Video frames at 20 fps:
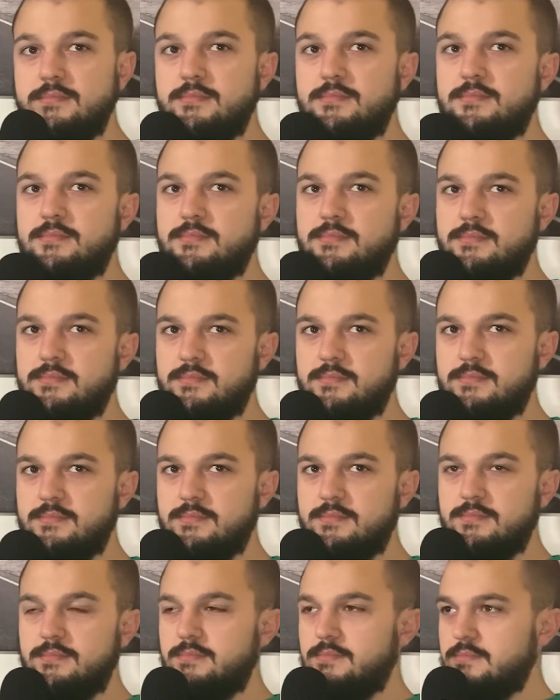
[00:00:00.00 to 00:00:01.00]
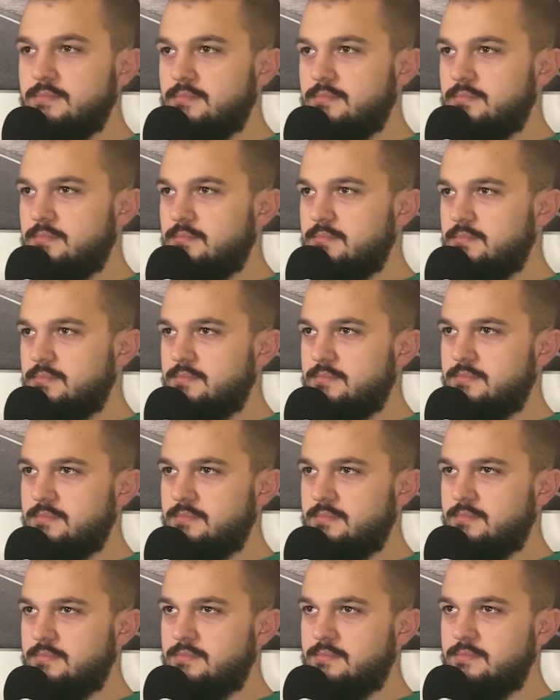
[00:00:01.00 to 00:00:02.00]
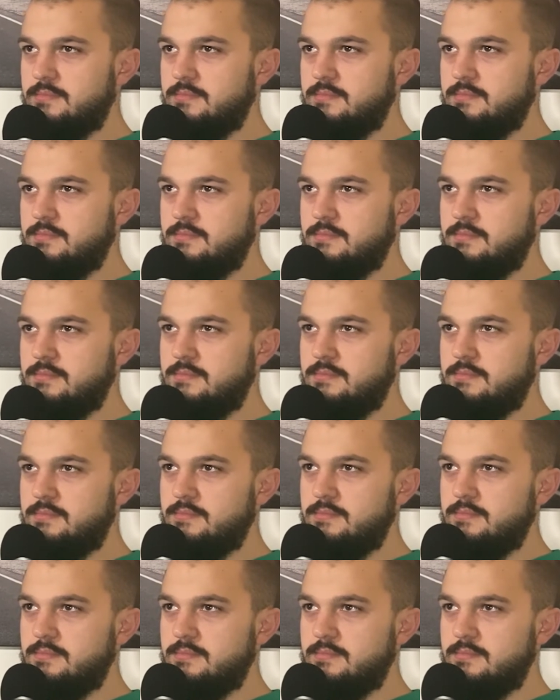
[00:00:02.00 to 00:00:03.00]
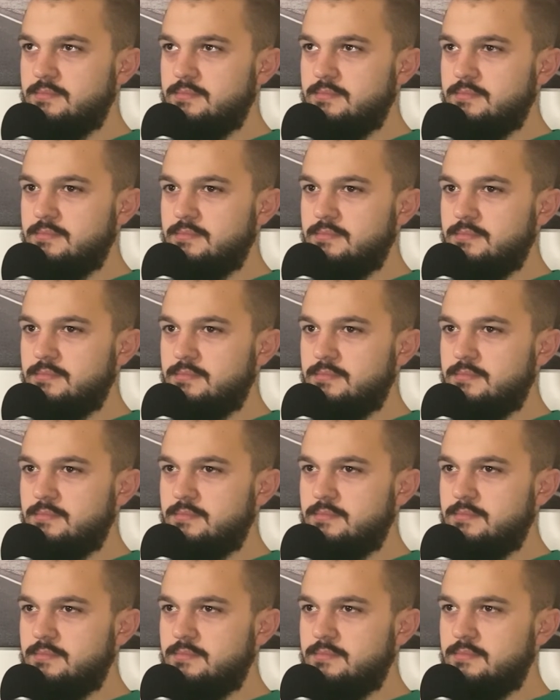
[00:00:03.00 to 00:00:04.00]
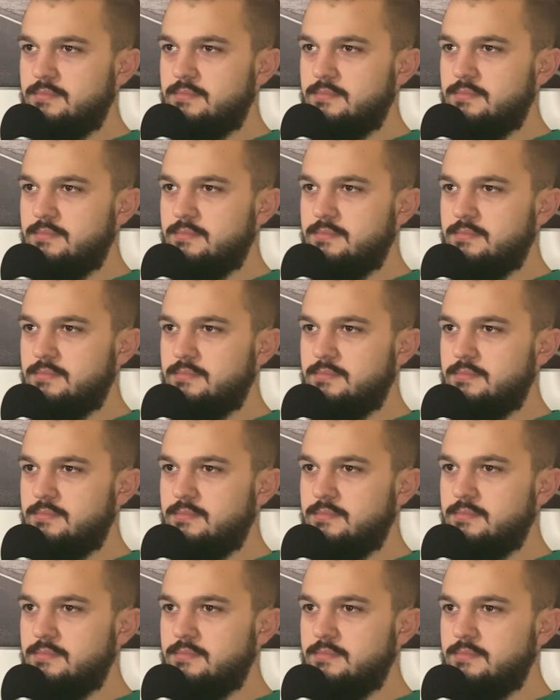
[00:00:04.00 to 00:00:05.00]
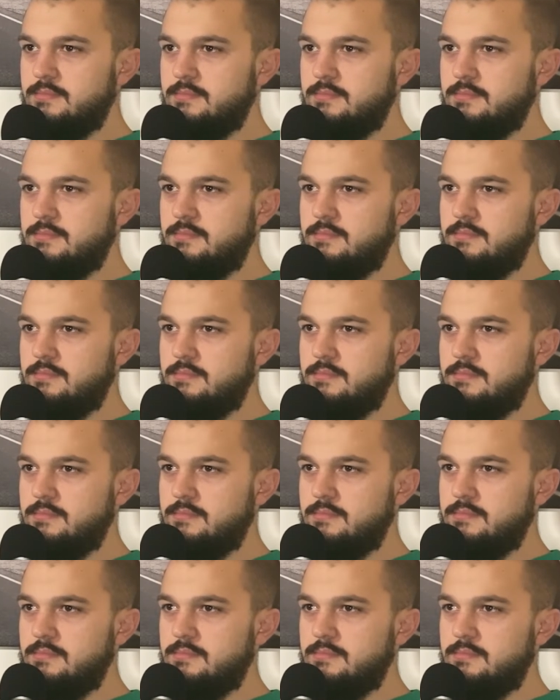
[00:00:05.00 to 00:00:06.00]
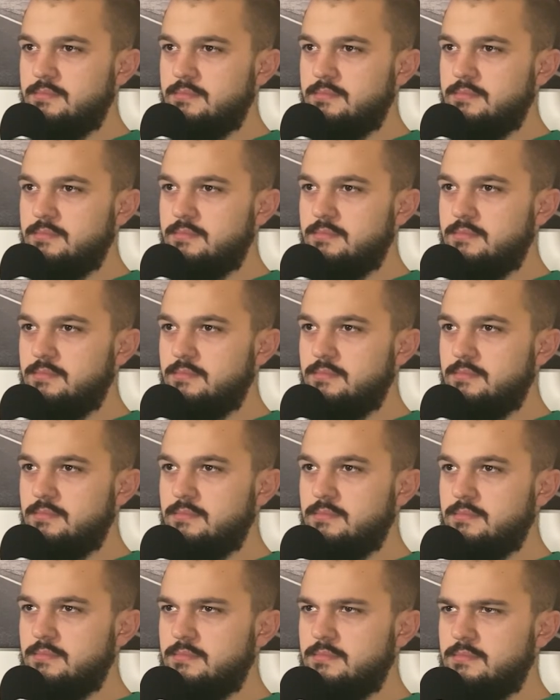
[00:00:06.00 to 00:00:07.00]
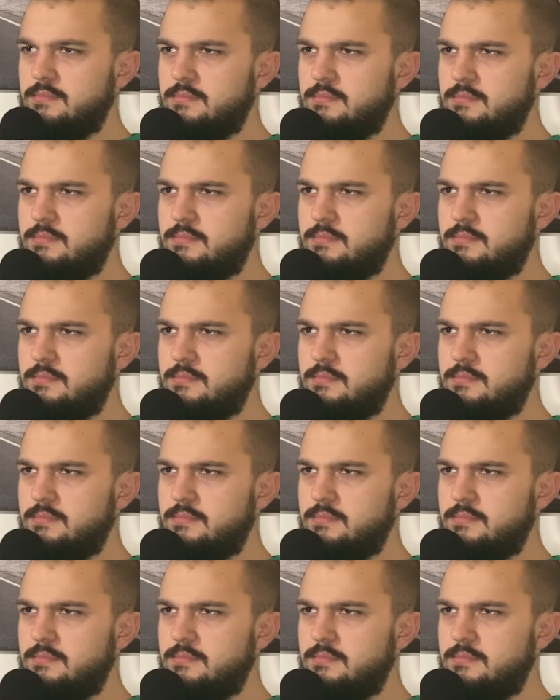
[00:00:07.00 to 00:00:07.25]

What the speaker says: The person shown says nothing.